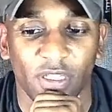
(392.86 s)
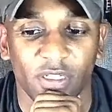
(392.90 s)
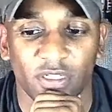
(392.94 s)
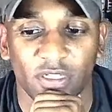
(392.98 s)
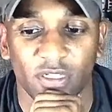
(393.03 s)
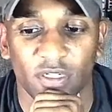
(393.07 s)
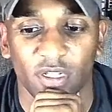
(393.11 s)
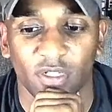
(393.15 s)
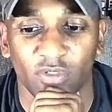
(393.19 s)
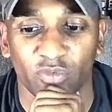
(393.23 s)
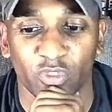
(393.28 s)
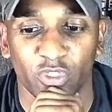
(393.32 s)

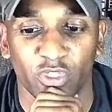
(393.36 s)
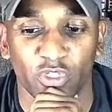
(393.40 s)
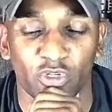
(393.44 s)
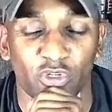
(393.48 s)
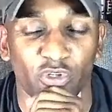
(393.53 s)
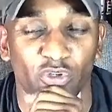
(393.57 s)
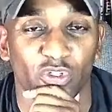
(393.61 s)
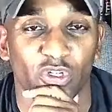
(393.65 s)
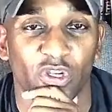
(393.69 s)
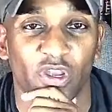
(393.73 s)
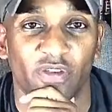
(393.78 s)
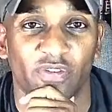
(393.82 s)
She does what
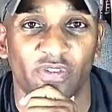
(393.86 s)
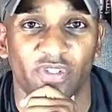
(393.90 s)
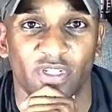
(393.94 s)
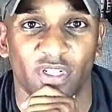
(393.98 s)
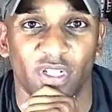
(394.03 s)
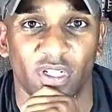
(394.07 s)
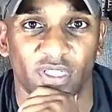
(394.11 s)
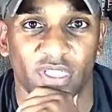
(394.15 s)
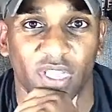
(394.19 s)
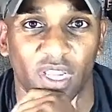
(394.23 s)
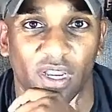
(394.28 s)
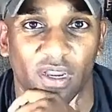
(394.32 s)
you do, Jeff.
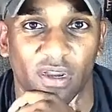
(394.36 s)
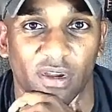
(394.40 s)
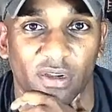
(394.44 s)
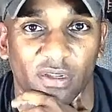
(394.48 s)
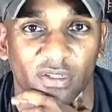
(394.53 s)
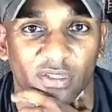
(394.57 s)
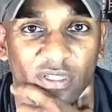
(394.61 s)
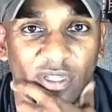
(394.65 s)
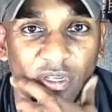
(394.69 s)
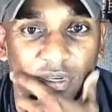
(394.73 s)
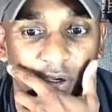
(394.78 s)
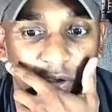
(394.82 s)
She does
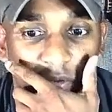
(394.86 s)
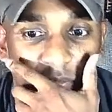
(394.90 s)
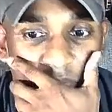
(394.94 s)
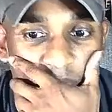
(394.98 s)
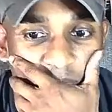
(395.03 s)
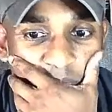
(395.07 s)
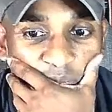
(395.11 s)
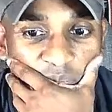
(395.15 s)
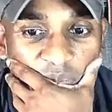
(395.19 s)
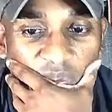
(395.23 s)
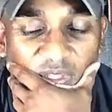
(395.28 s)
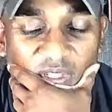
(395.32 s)
hair, so
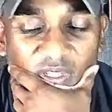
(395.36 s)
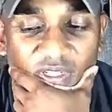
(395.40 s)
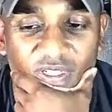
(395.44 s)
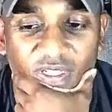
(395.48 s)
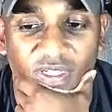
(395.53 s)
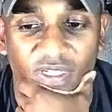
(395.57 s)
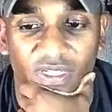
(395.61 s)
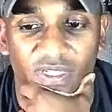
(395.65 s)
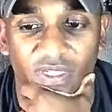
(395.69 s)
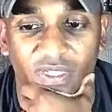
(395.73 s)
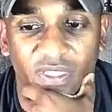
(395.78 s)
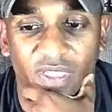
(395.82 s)

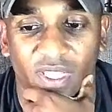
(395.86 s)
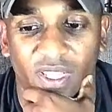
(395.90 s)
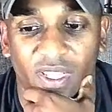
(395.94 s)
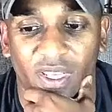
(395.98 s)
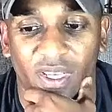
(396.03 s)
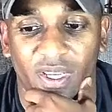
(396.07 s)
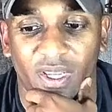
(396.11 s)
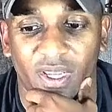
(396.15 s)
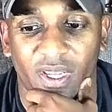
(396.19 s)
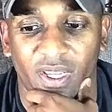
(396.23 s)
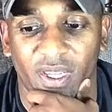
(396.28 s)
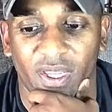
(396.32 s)
she is
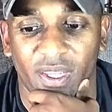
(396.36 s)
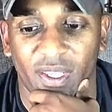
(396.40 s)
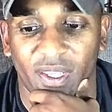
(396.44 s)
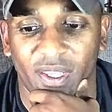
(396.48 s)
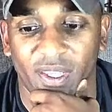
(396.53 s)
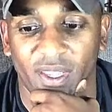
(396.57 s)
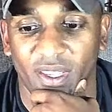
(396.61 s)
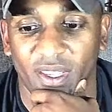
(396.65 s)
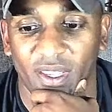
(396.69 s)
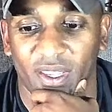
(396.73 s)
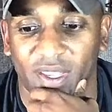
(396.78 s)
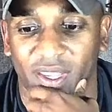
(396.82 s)
a
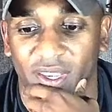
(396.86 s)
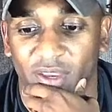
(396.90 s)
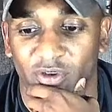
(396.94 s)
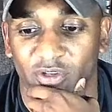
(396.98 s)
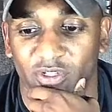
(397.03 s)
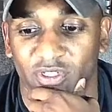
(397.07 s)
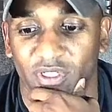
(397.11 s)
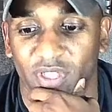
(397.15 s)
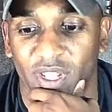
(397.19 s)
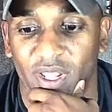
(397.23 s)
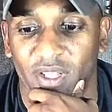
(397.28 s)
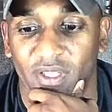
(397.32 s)

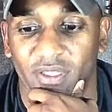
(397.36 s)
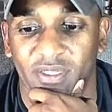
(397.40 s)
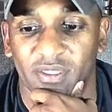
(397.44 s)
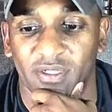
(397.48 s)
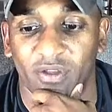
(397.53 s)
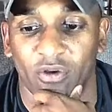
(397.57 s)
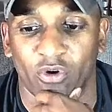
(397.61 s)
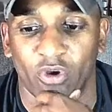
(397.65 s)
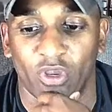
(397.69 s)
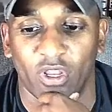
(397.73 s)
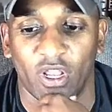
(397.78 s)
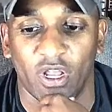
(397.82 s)

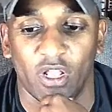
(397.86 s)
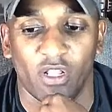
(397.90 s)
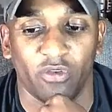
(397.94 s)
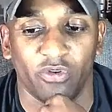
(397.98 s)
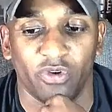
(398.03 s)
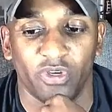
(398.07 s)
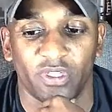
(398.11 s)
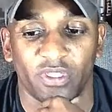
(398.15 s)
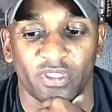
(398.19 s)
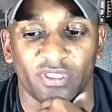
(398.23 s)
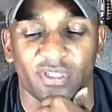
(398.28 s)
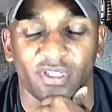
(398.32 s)
hairstylist or
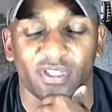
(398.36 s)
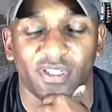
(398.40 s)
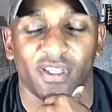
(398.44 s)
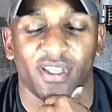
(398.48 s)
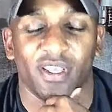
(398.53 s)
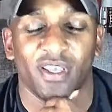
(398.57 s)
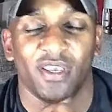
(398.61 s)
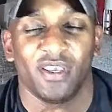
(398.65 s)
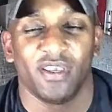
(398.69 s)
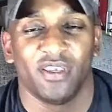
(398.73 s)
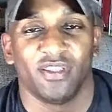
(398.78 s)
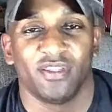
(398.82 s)
colorist,
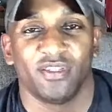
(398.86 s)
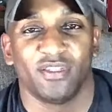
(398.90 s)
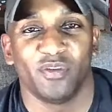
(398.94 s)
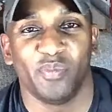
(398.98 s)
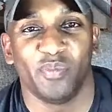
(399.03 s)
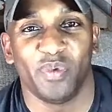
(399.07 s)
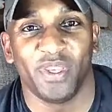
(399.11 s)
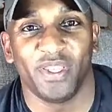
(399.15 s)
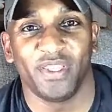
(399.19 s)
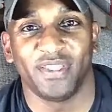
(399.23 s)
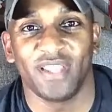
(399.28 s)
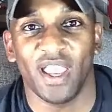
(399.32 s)

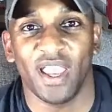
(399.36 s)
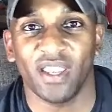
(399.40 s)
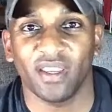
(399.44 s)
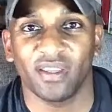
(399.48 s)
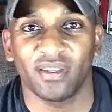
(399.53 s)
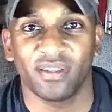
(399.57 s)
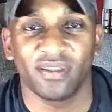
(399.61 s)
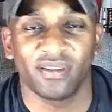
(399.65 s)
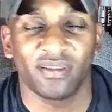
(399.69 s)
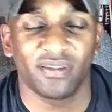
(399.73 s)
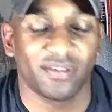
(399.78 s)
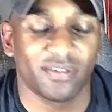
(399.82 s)
to be
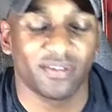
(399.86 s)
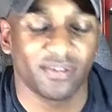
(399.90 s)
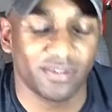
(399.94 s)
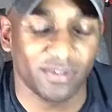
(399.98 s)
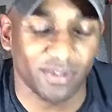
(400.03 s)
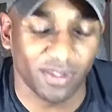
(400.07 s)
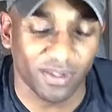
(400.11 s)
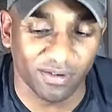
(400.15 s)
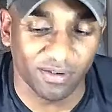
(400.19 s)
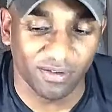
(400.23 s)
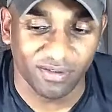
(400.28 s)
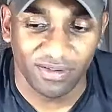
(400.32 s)
exact.
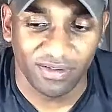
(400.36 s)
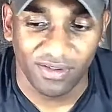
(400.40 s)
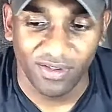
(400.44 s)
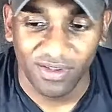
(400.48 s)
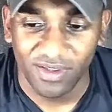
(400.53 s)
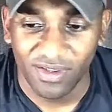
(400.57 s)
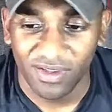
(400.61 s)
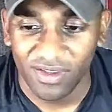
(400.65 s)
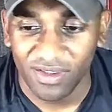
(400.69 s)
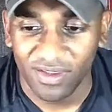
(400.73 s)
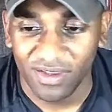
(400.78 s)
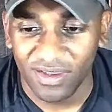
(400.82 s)
So,
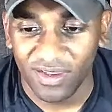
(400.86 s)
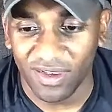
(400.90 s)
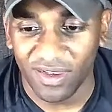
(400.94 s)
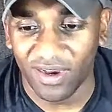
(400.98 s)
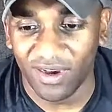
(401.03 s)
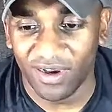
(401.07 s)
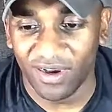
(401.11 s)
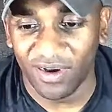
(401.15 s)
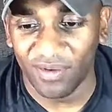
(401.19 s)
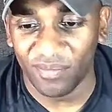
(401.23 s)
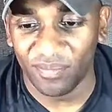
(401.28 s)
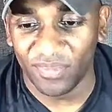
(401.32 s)

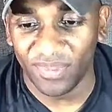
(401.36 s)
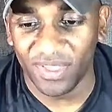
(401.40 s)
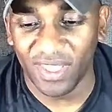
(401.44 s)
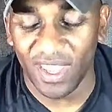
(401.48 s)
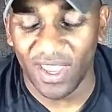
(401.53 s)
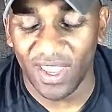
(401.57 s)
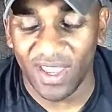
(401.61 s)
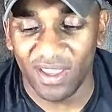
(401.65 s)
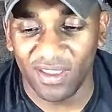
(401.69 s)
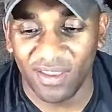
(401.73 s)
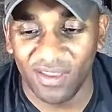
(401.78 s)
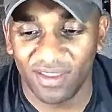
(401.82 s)

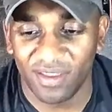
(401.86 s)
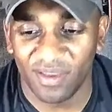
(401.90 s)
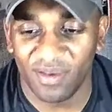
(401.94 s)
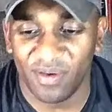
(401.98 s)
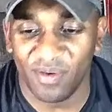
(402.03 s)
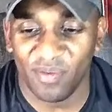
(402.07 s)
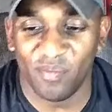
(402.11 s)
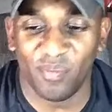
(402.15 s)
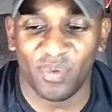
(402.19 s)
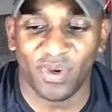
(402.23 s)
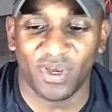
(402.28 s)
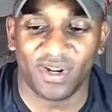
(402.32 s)
yeah.
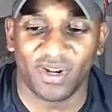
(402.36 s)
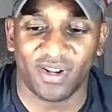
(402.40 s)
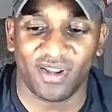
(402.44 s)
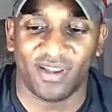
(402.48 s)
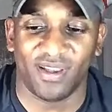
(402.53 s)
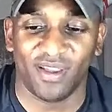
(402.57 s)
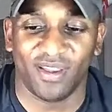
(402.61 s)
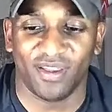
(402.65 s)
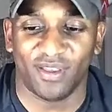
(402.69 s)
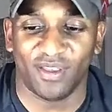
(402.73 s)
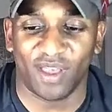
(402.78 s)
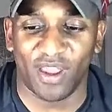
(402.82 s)
But
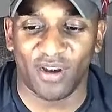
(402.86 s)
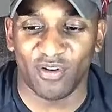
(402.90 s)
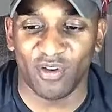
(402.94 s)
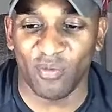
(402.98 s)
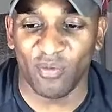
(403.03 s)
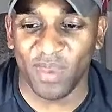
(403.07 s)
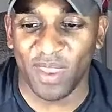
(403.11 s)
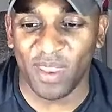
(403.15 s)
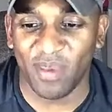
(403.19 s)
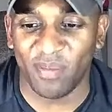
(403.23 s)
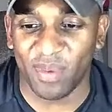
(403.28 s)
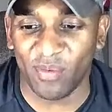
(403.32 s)
I
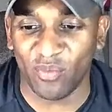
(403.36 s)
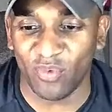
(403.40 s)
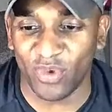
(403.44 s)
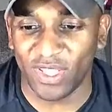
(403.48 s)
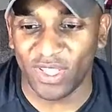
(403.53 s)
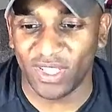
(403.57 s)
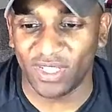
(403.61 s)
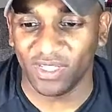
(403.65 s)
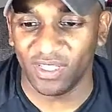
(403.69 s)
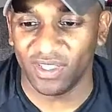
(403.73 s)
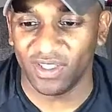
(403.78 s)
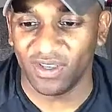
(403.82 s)
don't know, man. Maybe
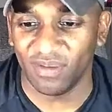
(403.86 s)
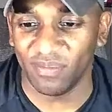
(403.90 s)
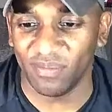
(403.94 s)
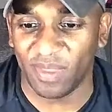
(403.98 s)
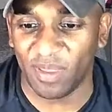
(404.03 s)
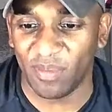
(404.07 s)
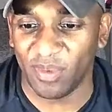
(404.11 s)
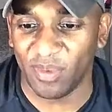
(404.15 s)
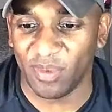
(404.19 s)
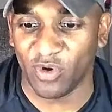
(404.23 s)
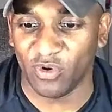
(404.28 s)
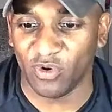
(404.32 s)
we can link
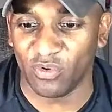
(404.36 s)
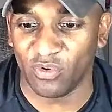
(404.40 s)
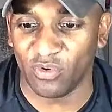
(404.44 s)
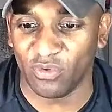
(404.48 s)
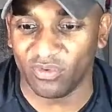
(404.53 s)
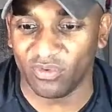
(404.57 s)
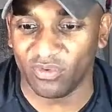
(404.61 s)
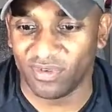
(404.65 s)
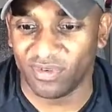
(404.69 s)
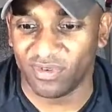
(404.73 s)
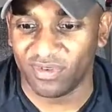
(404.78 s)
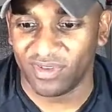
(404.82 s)
up. That'd be
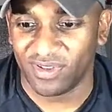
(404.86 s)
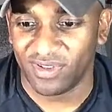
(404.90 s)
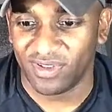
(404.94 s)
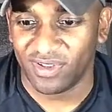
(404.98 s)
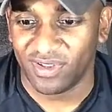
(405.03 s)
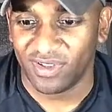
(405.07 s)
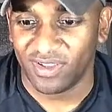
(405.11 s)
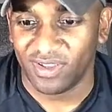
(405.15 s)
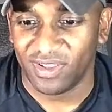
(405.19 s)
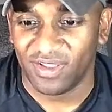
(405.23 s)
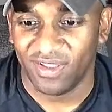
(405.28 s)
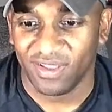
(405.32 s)
cool.
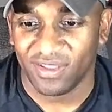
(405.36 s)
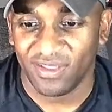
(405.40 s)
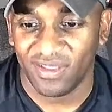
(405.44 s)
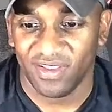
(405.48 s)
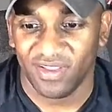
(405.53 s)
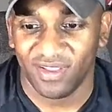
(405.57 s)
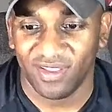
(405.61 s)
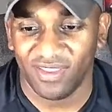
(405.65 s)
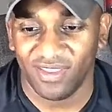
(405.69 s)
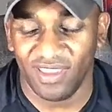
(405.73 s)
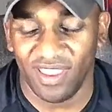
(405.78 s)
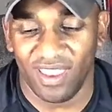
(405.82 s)

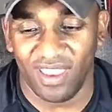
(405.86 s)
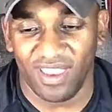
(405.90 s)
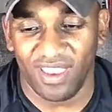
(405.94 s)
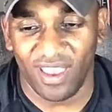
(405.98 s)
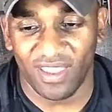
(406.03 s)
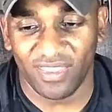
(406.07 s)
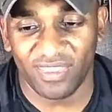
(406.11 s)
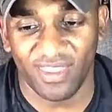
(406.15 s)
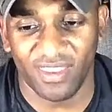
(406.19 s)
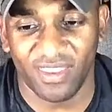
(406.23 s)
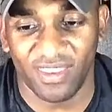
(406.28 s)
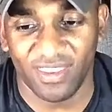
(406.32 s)

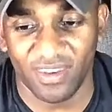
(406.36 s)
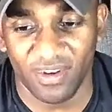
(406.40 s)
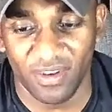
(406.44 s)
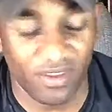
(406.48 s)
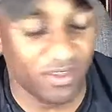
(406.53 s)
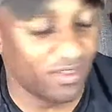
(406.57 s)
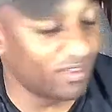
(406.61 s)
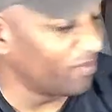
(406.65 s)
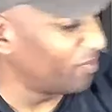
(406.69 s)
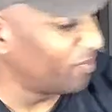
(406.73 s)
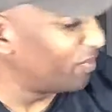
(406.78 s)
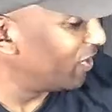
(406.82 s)
Yeah, I think it
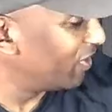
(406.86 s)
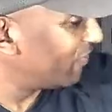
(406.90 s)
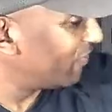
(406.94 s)
is a